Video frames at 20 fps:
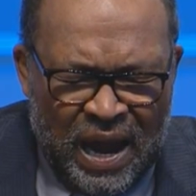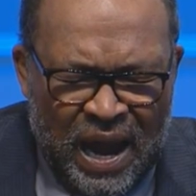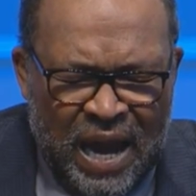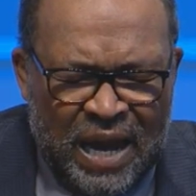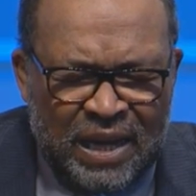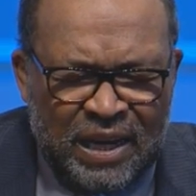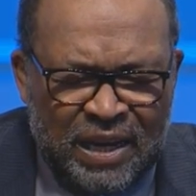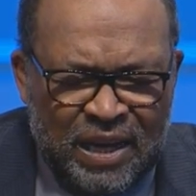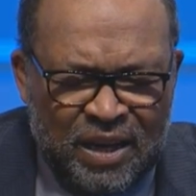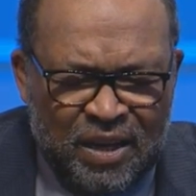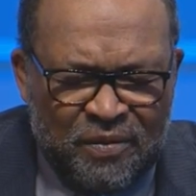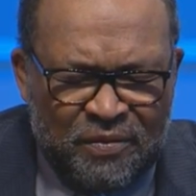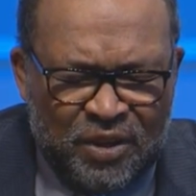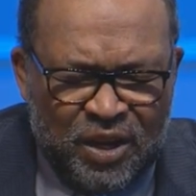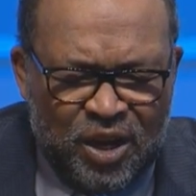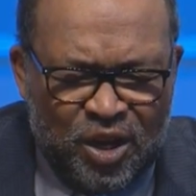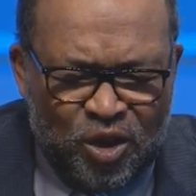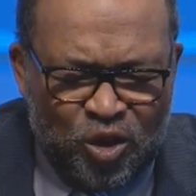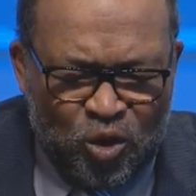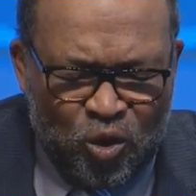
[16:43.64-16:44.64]
and live
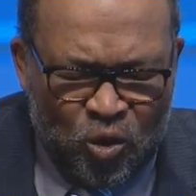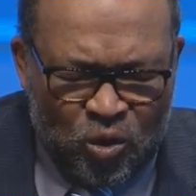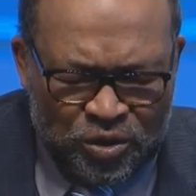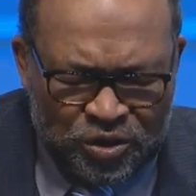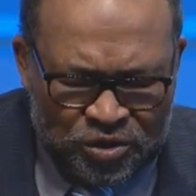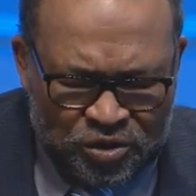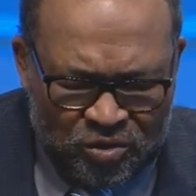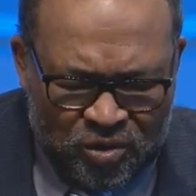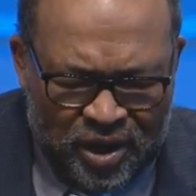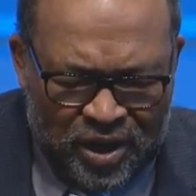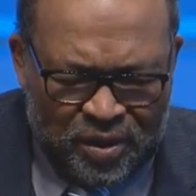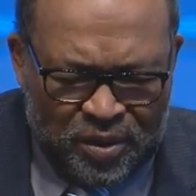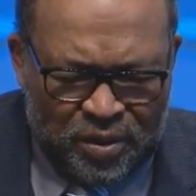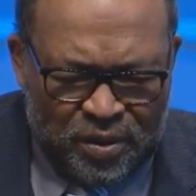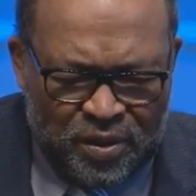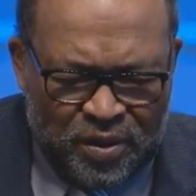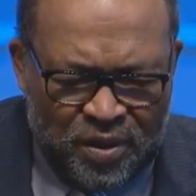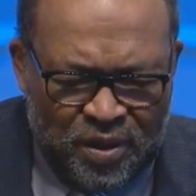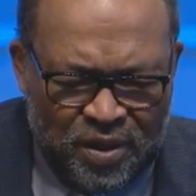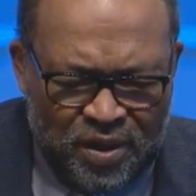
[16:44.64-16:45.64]
in your
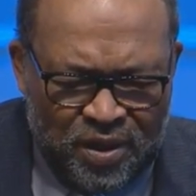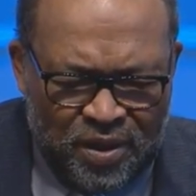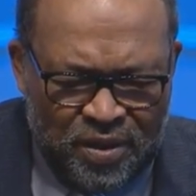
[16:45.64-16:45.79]
strength